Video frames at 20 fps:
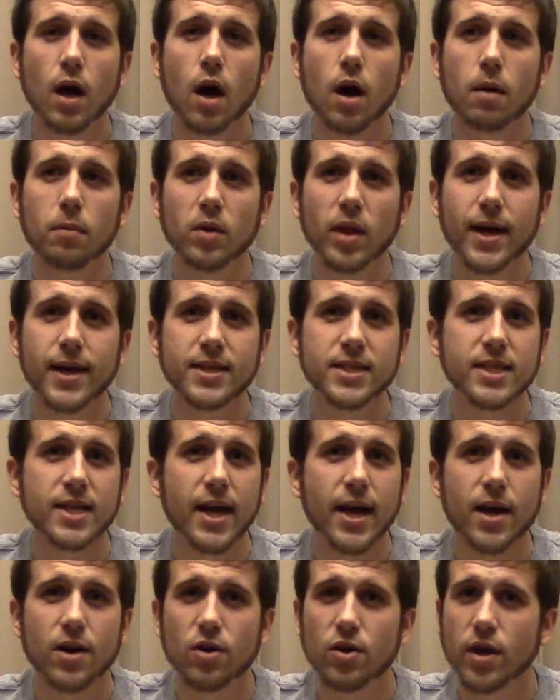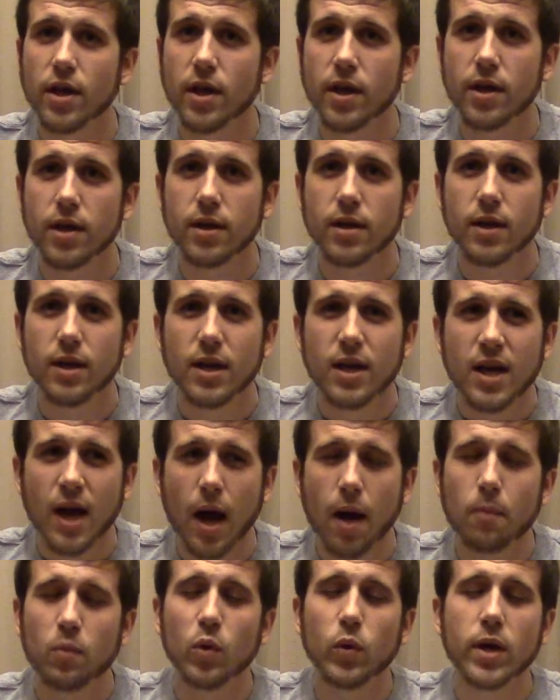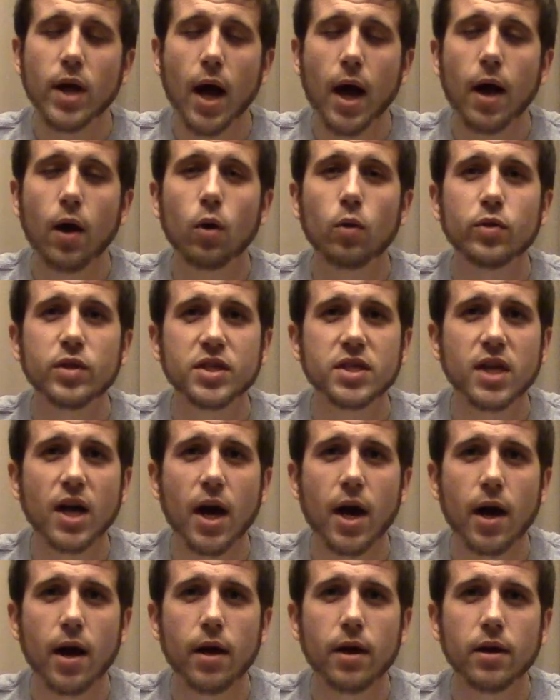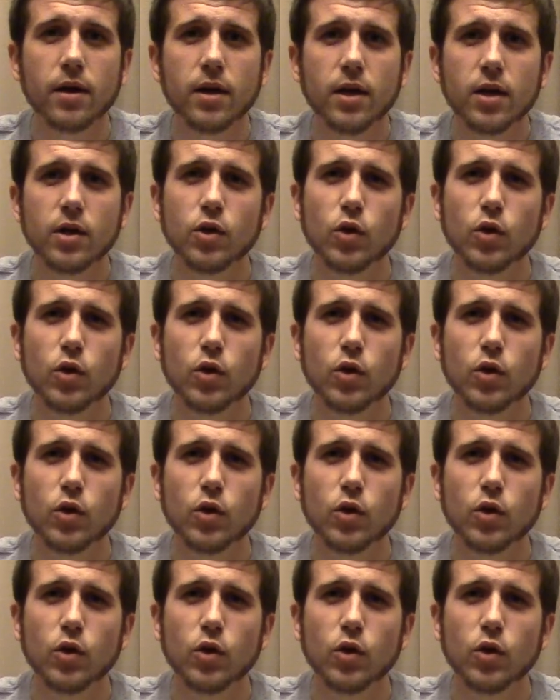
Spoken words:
last Saturday, I'm really high on this guy.